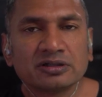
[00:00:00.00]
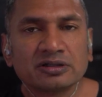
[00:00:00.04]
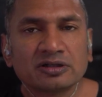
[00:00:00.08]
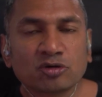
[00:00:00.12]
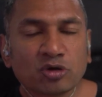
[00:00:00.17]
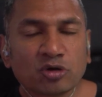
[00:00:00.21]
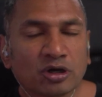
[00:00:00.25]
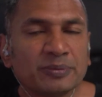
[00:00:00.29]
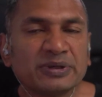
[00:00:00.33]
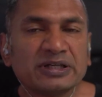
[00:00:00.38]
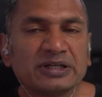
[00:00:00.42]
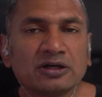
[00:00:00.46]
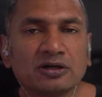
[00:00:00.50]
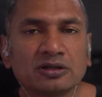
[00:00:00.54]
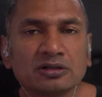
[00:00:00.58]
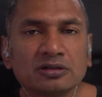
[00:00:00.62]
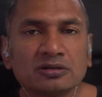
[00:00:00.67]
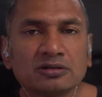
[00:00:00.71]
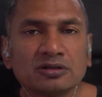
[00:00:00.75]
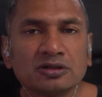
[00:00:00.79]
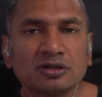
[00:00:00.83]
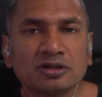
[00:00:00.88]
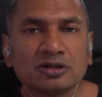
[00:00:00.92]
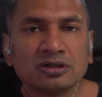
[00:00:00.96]

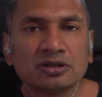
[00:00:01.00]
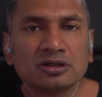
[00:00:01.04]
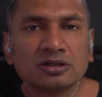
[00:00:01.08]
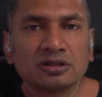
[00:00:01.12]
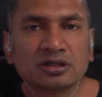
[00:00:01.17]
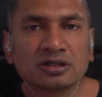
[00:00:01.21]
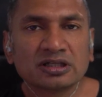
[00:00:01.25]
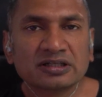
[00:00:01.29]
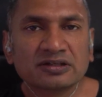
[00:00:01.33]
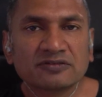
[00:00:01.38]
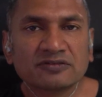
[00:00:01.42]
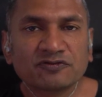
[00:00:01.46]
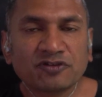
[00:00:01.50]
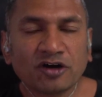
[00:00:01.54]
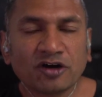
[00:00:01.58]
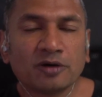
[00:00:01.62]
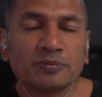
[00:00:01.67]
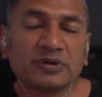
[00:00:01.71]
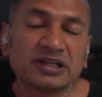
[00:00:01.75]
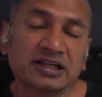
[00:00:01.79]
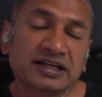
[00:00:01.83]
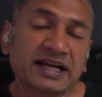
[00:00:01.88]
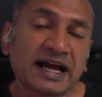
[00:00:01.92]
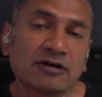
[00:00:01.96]
criminal,
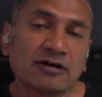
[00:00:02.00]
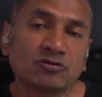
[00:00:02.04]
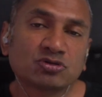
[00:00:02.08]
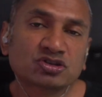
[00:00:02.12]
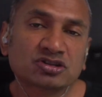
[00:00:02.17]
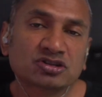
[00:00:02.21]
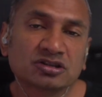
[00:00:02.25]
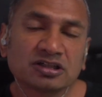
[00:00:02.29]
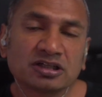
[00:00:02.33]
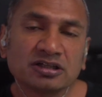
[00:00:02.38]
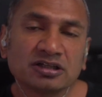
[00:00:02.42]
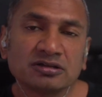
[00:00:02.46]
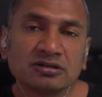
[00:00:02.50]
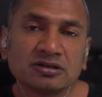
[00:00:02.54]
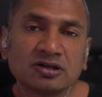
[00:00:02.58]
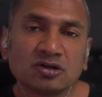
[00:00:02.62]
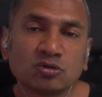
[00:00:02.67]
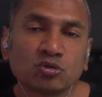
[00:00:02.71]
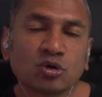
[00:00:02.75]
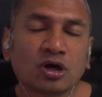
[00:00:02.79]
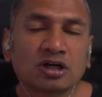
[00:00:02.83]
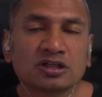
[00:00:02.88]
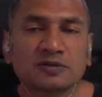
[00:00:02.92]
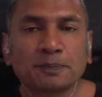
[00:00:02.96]
former councillor
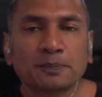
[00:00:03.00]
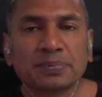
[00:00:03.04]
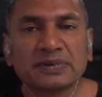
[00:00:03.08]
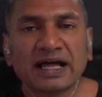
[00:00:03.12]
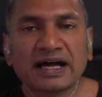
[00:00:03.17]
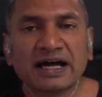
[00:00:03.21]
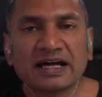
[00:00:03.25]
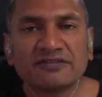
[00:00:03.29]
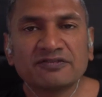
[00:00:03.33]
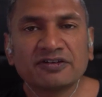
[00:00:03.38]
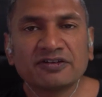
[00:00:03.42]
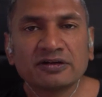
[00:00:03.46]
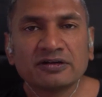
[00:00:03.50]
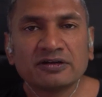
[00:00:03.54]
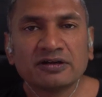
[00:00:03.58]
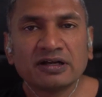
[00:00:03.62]
Rod Blythe.